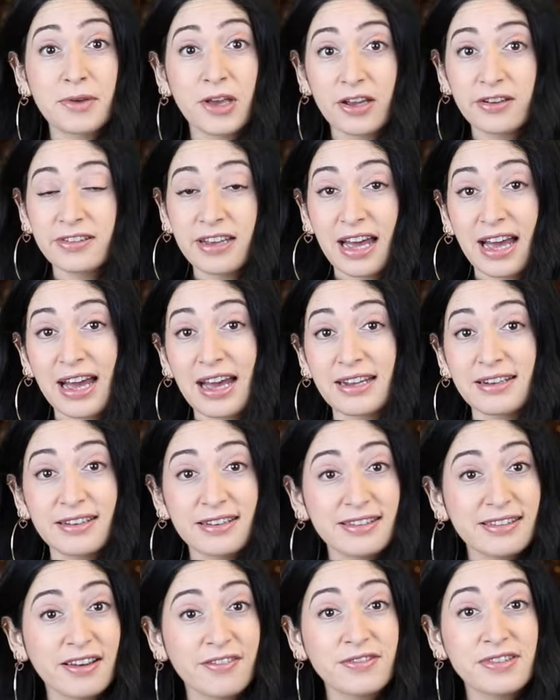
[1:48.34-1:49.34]
going to add
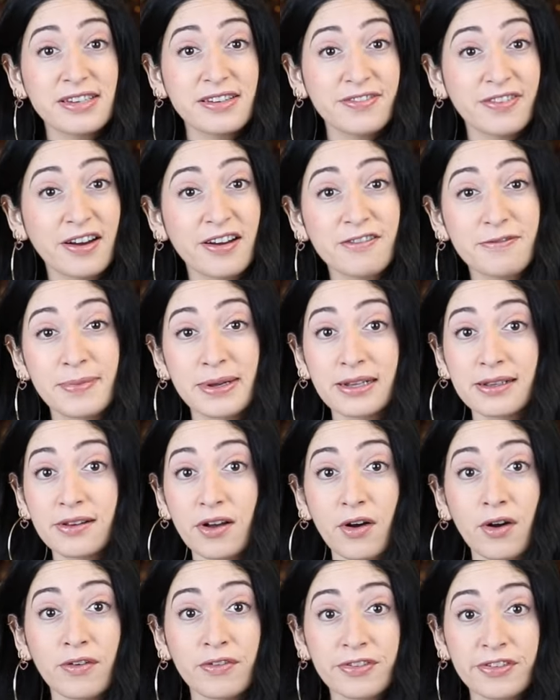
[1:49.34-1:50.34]
75 ml
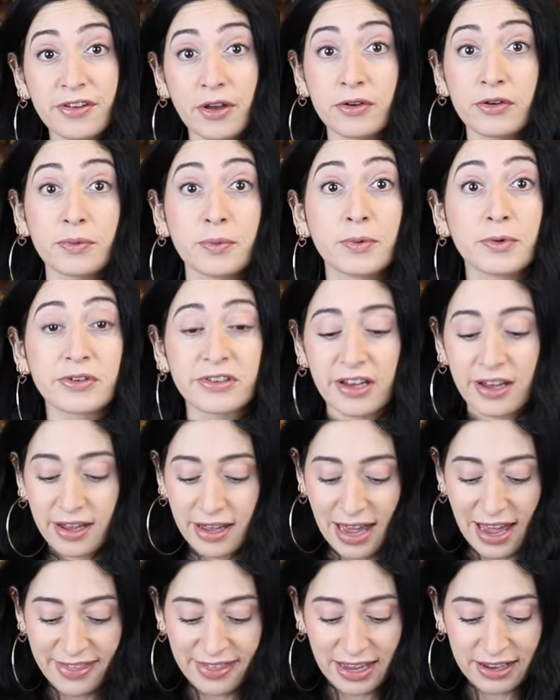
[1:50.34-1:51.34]
of soda water,
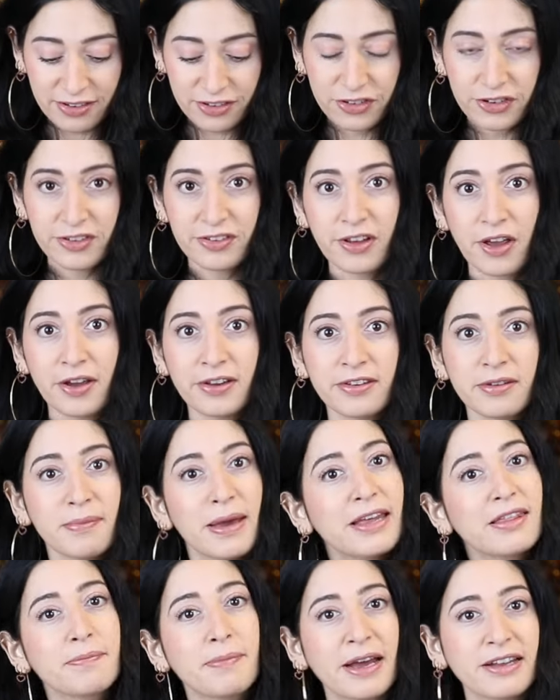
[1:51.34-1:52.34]
and that's just going to
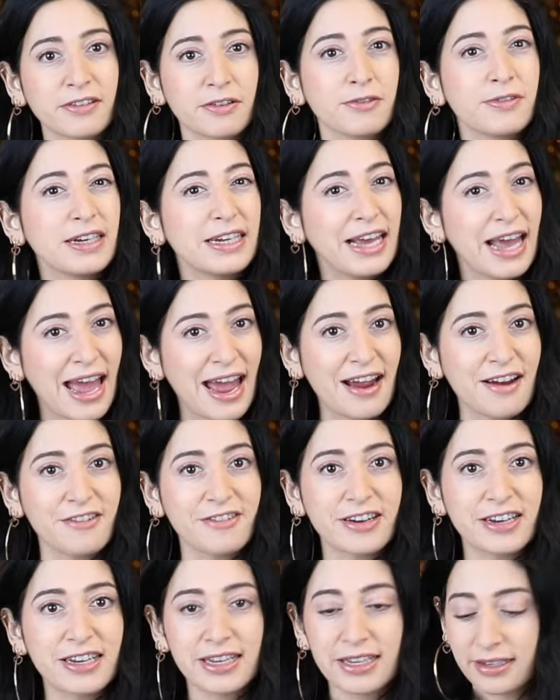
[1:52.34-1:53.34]
make the batter really
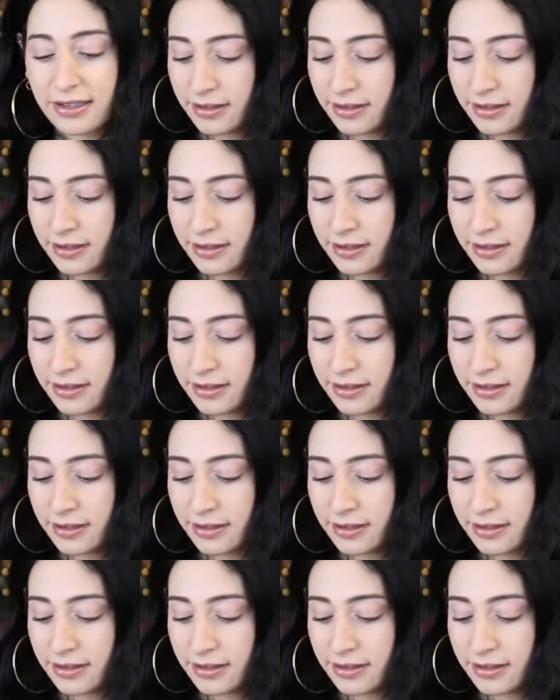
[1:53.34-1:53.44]
airy.